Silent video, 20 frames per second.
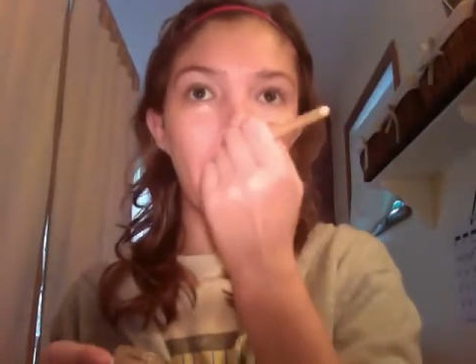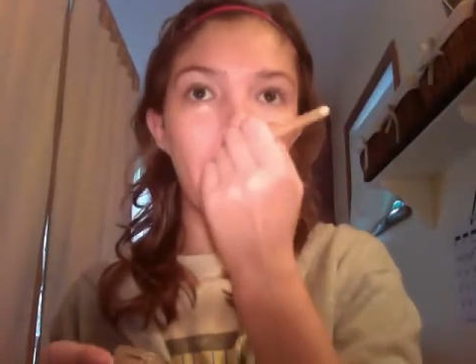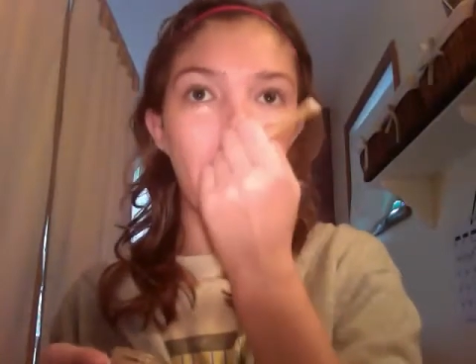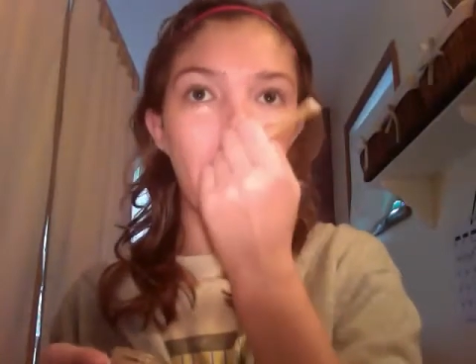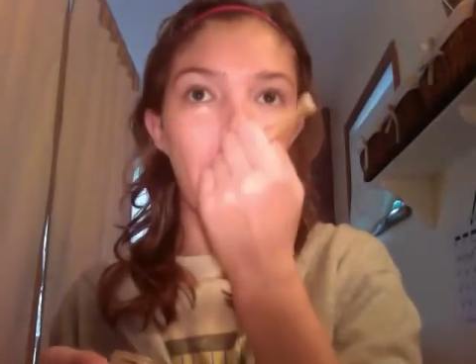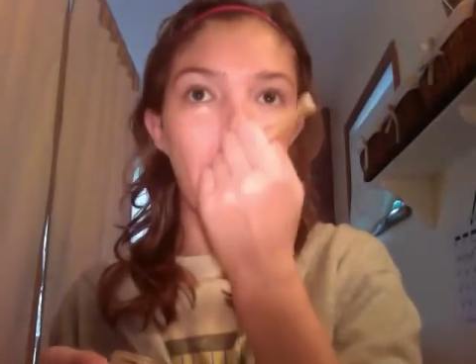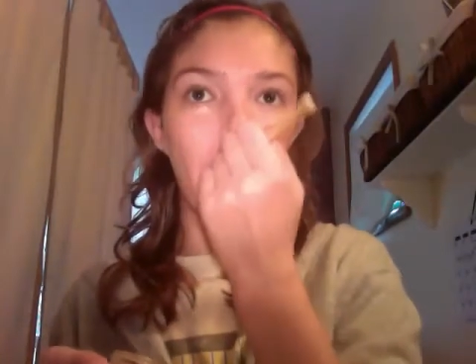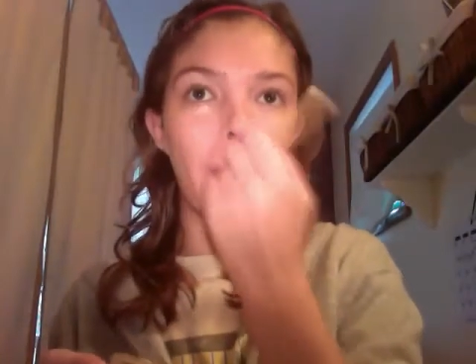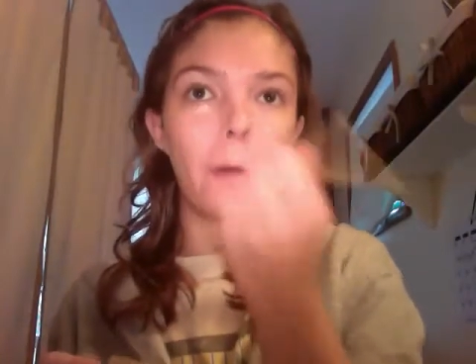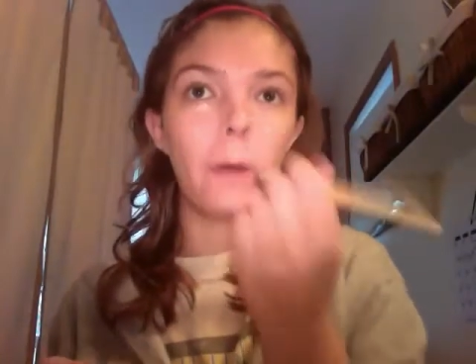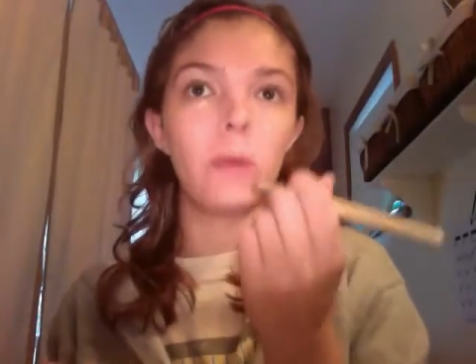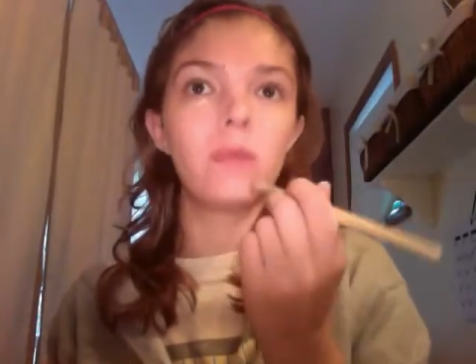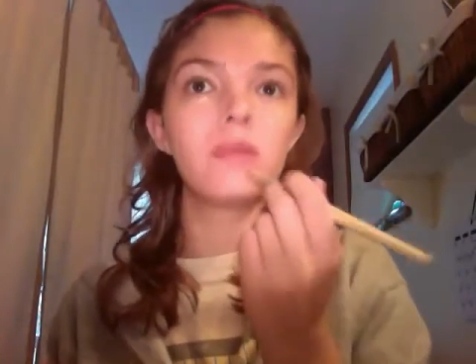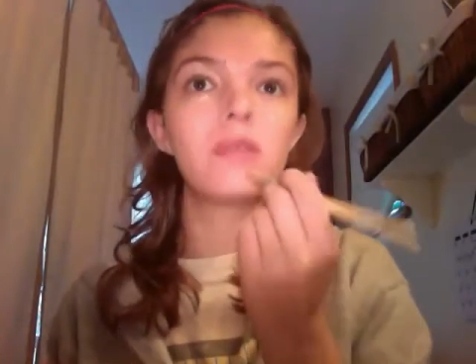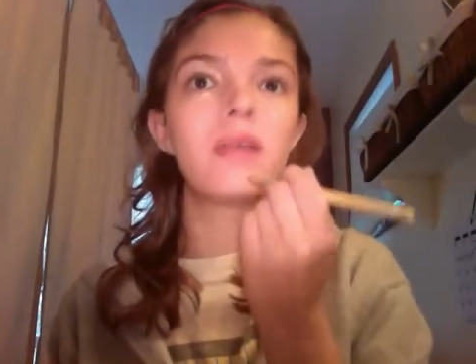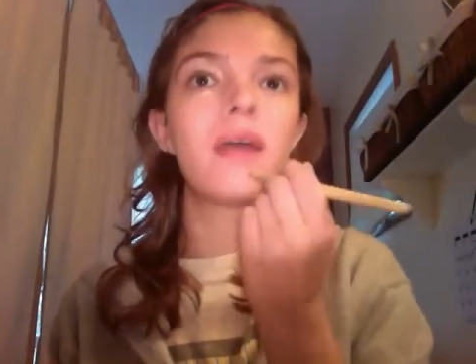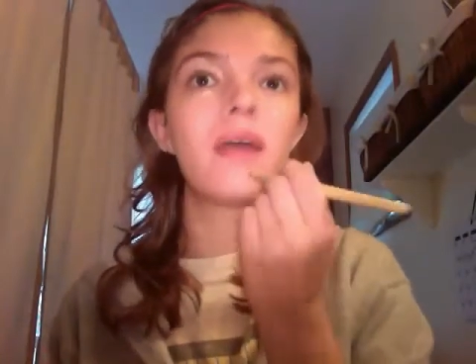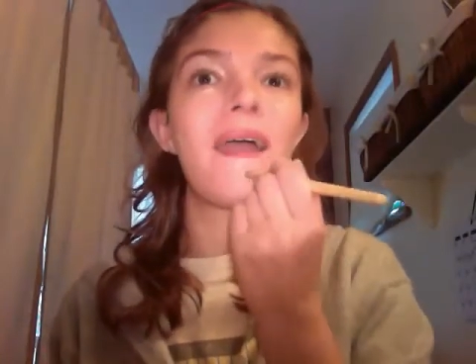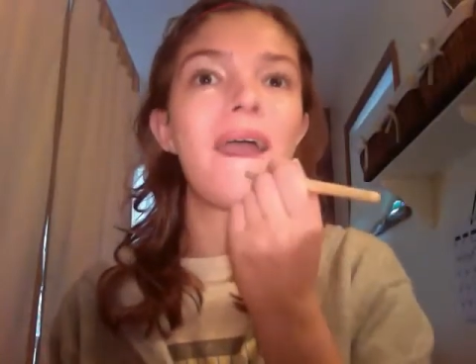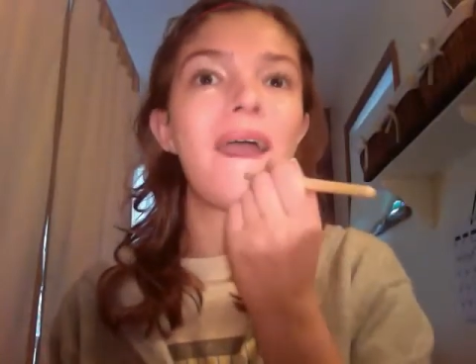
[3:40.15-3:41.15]
nose
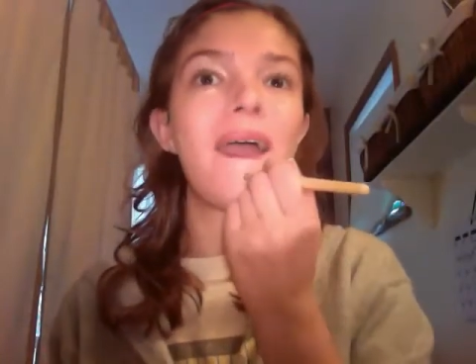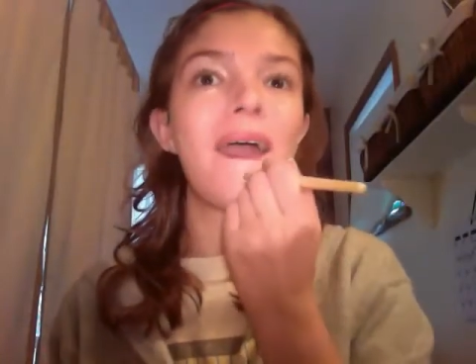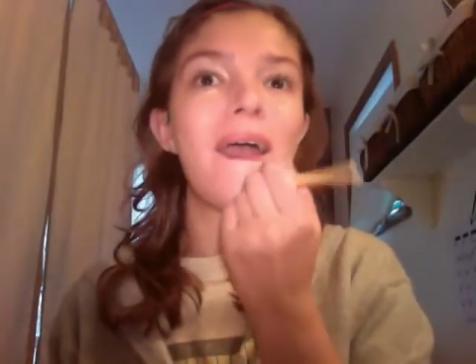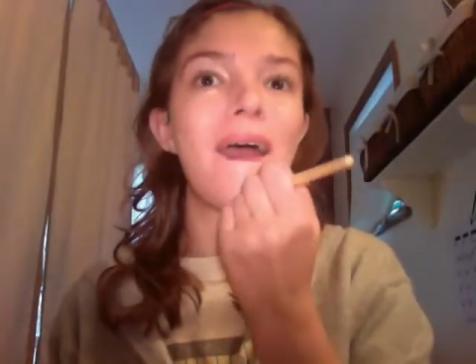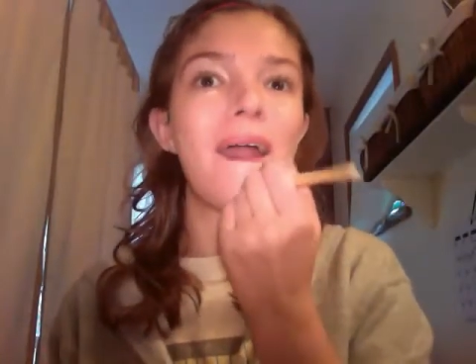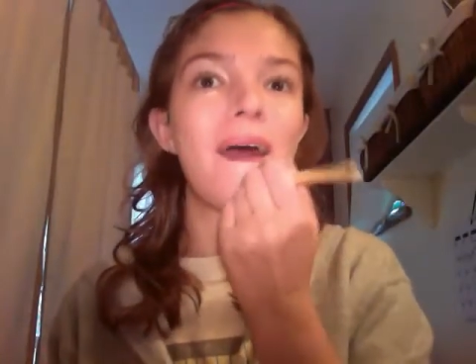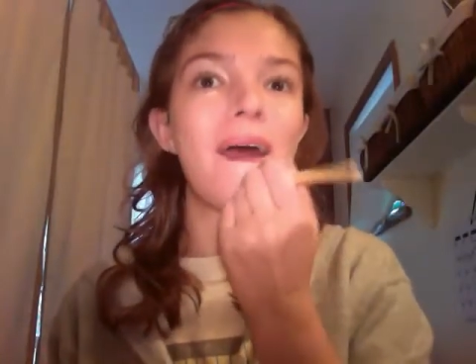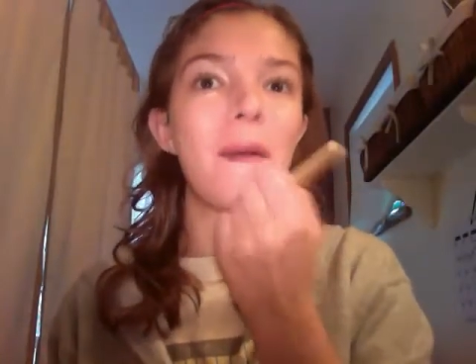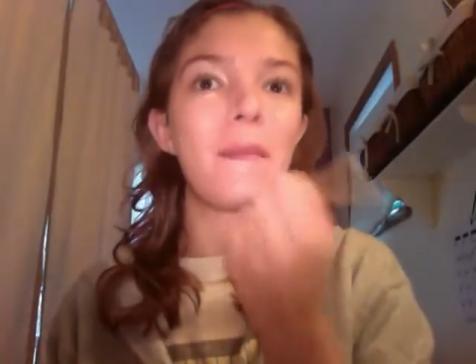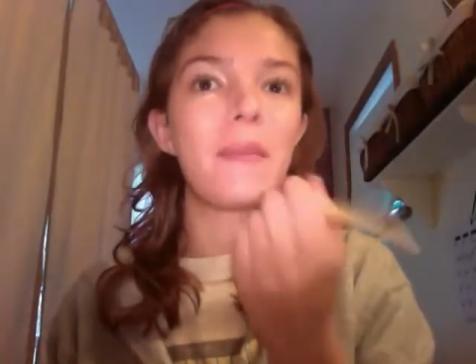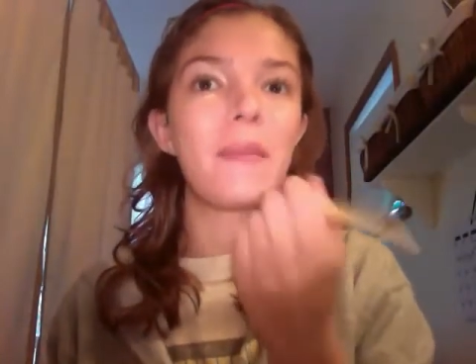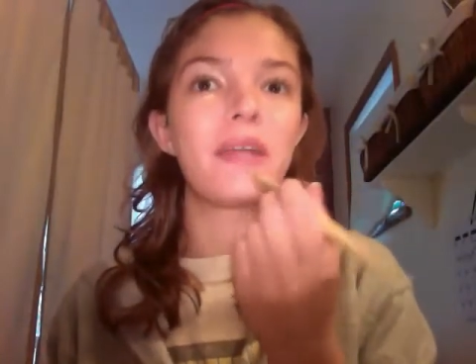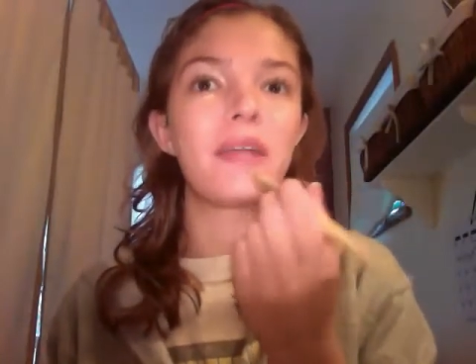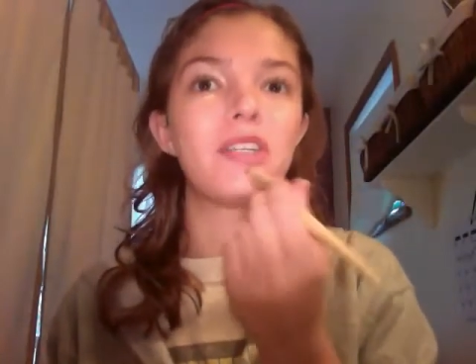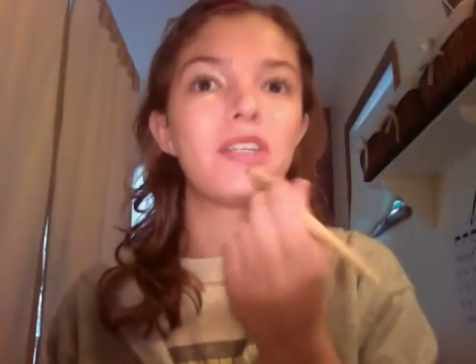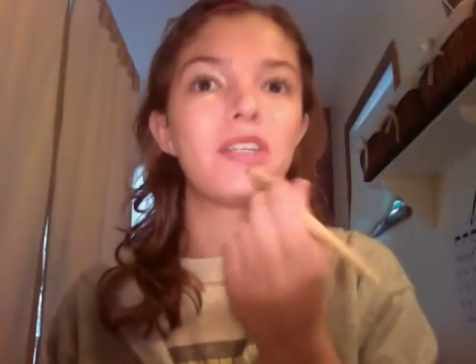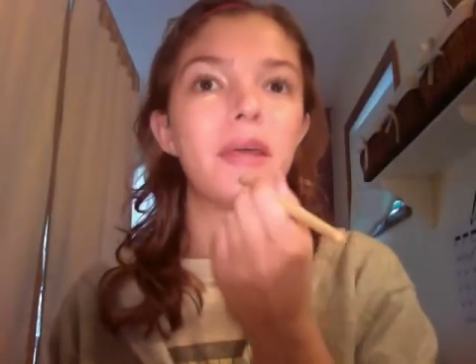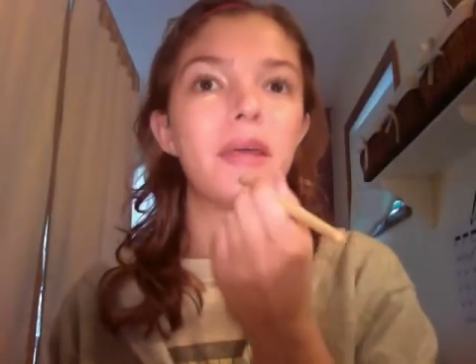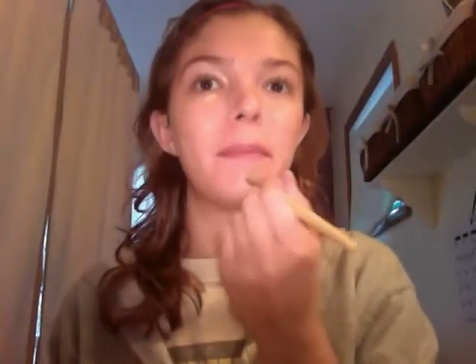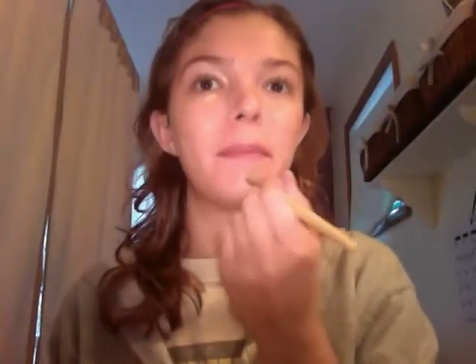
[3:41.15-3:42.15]
and on my
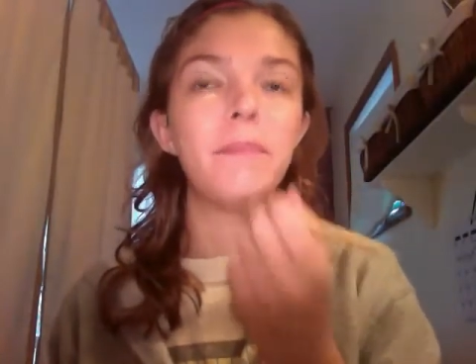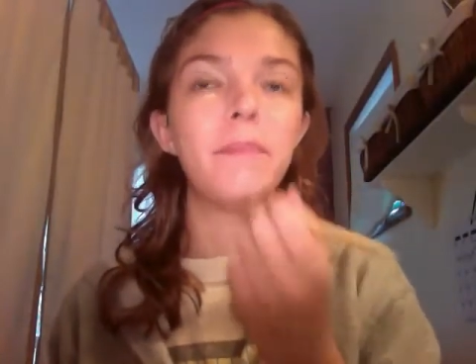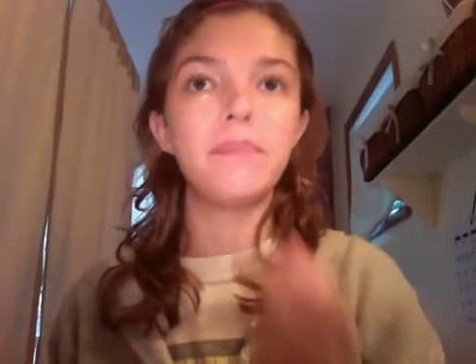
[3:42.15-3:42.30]
chin.